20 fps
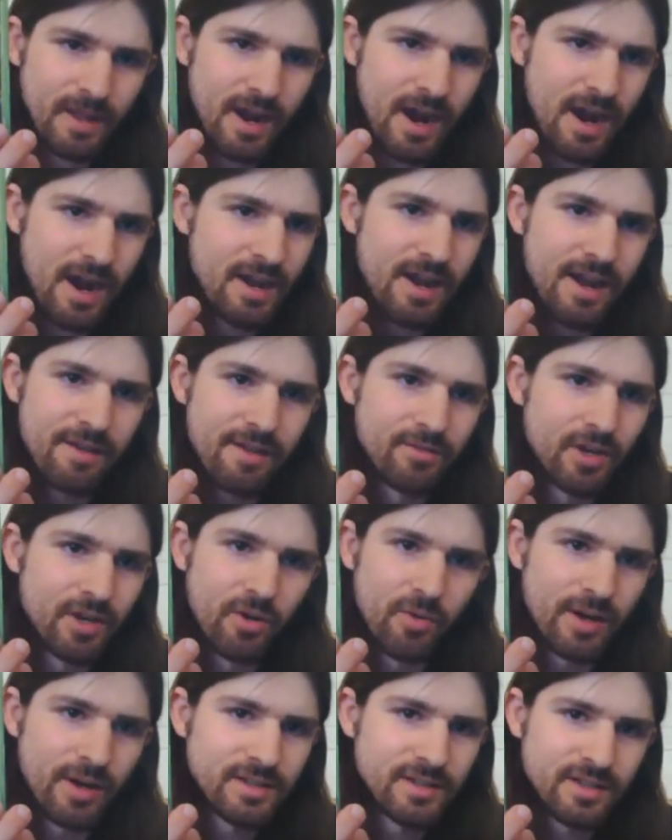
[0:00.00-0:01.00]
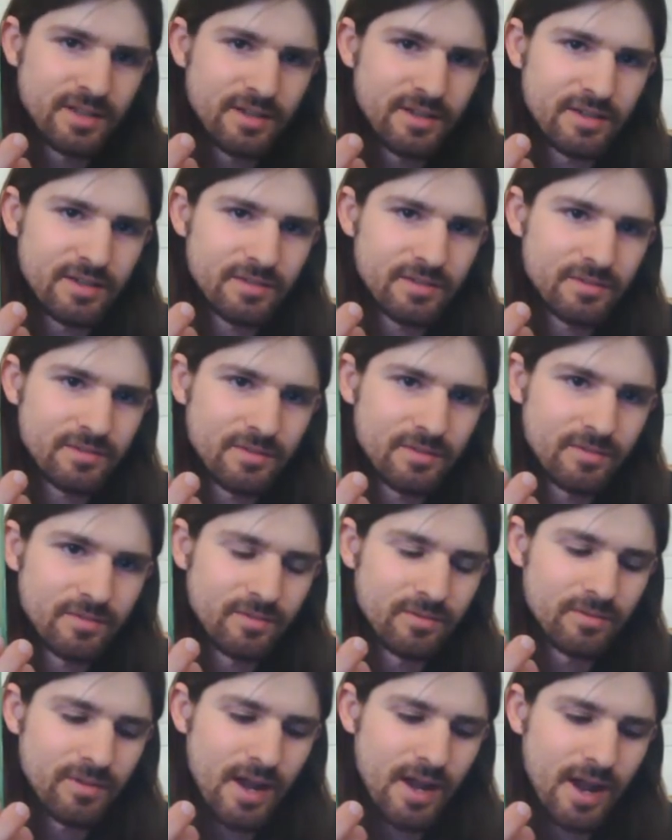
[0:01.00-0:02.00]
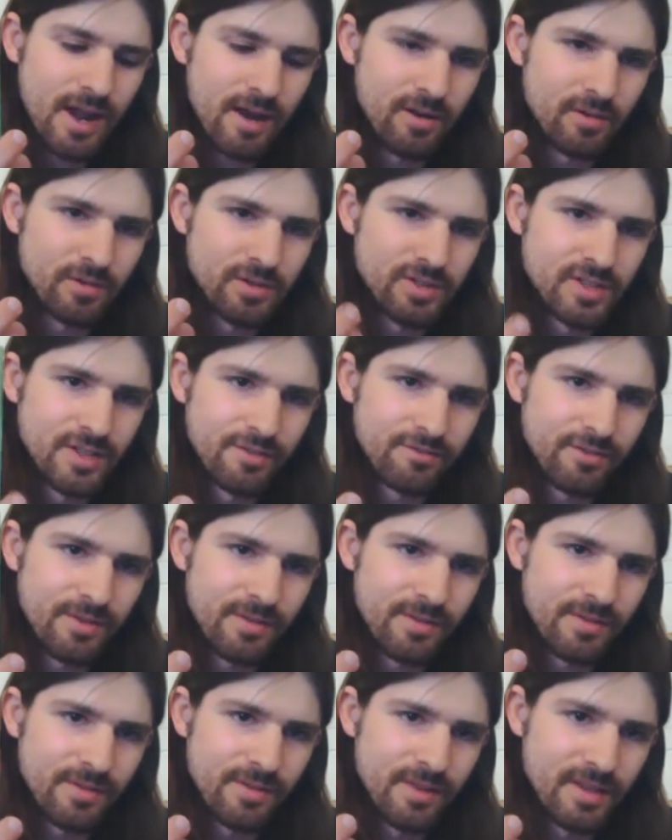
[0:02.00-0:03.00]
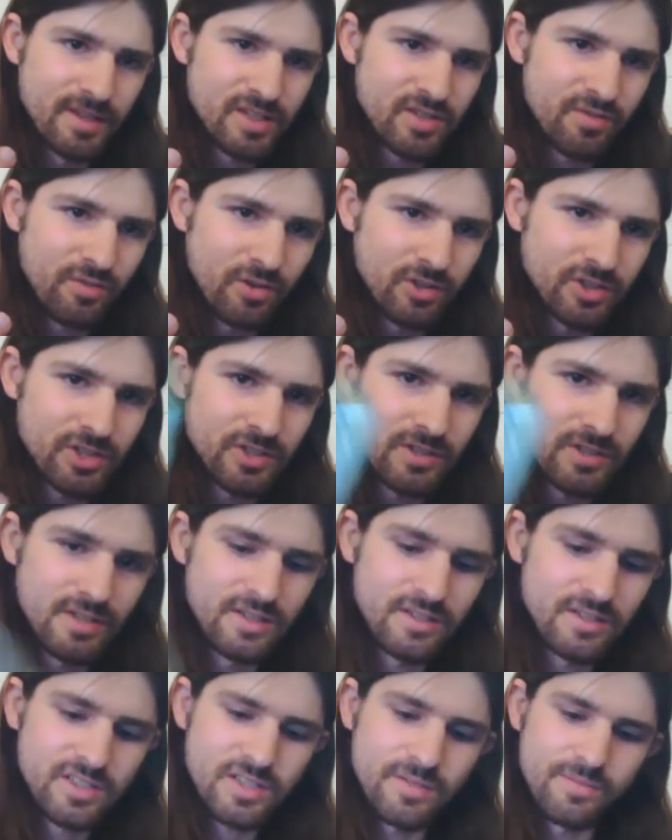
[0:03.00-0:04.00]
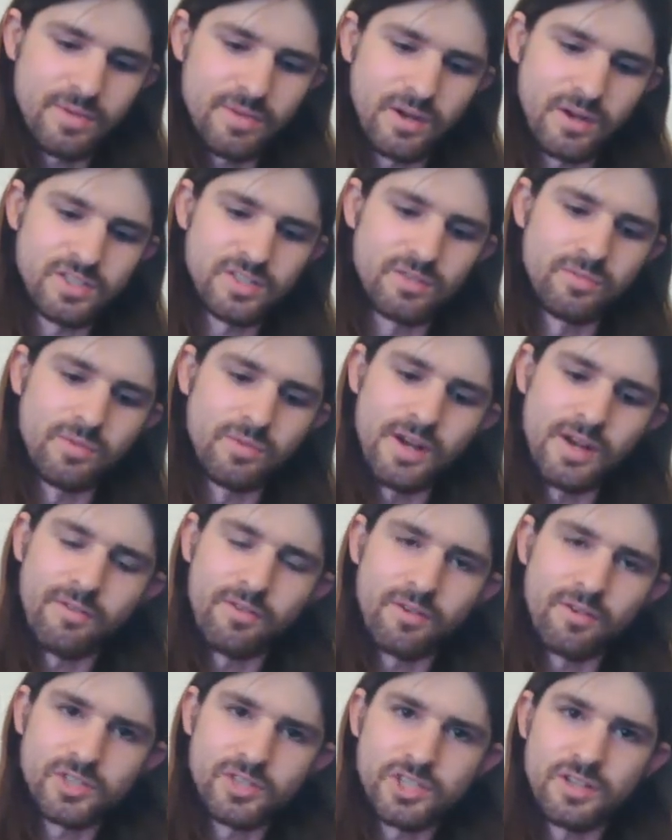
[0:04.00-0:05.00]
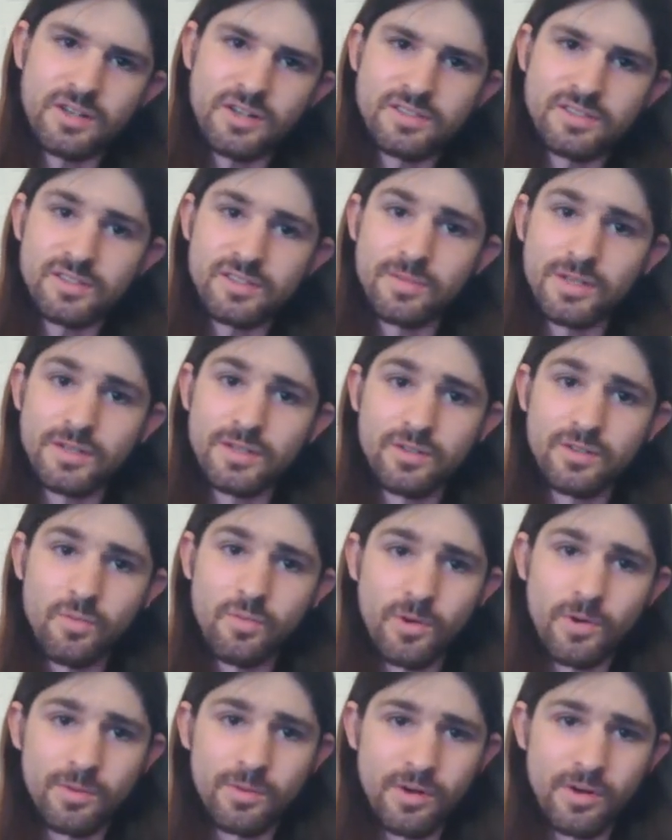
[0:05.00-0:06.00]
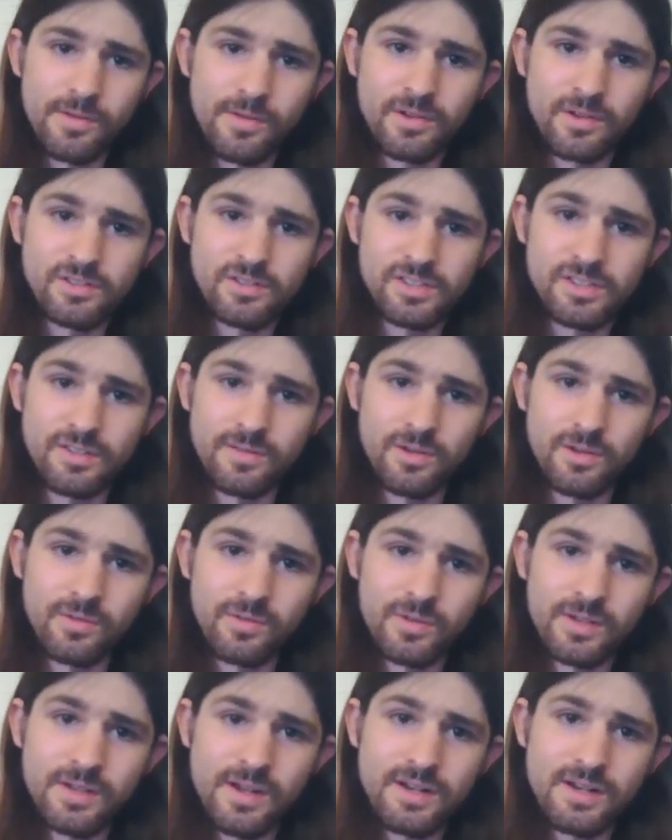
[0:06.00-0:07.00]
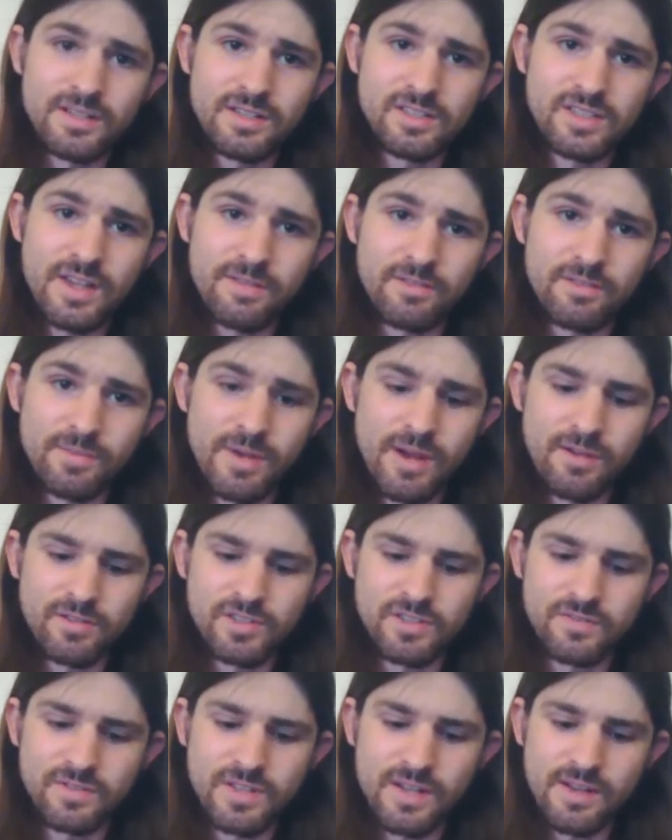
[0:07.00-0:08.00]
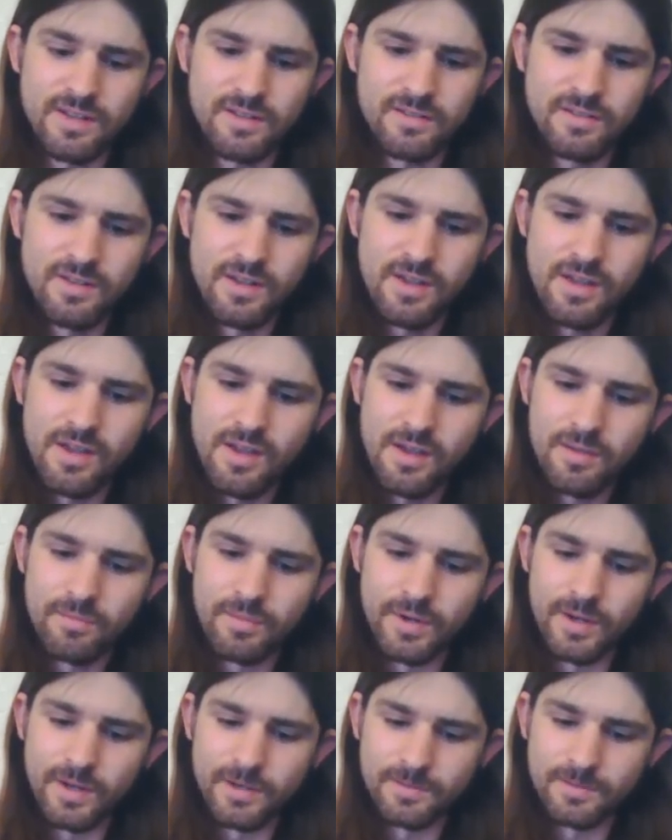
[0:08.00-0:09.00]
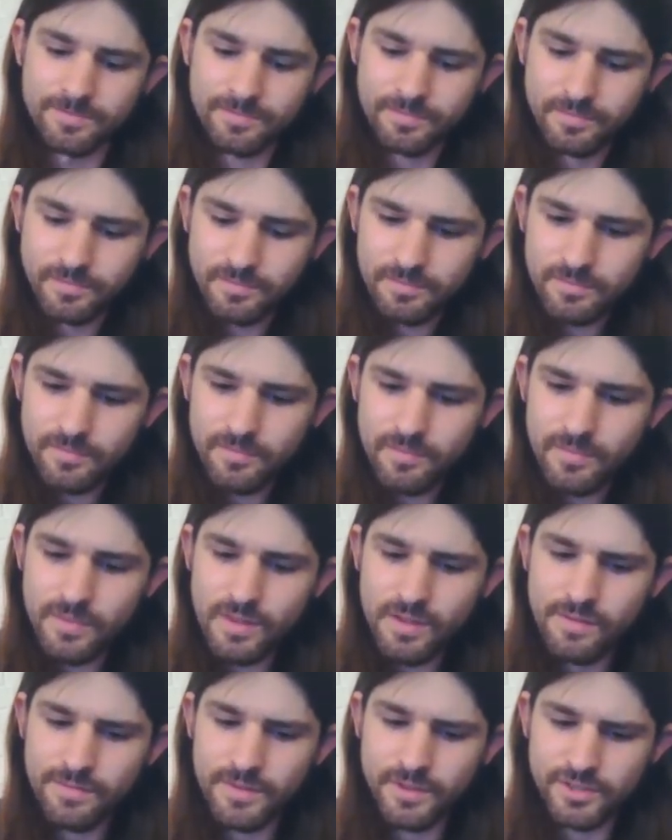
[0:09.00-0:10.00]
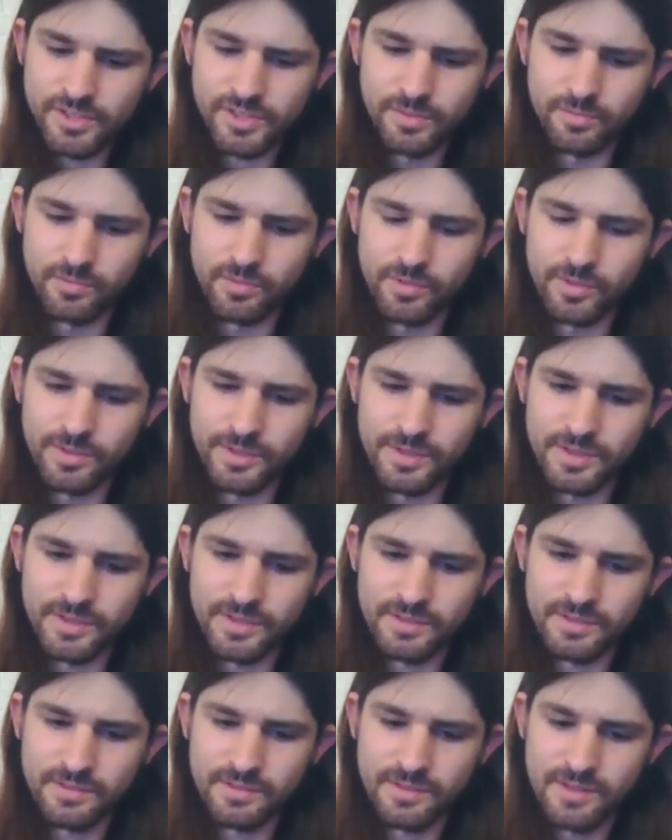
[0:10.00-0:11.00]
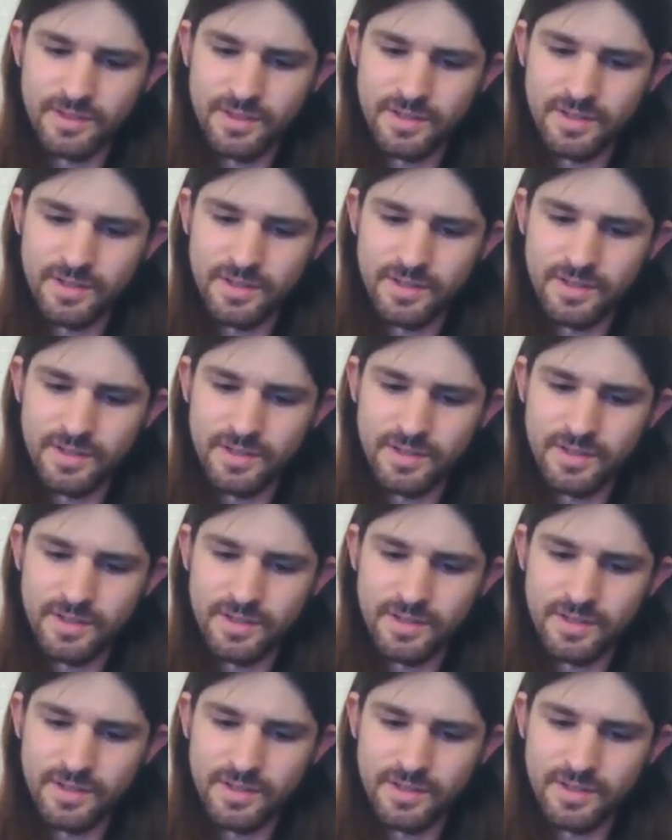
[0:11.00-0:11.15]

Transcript: I have no idea how different this version is compared to whatever Shawn submitted to Warner Brothers in the early 90s after Powers of 10, but there's some really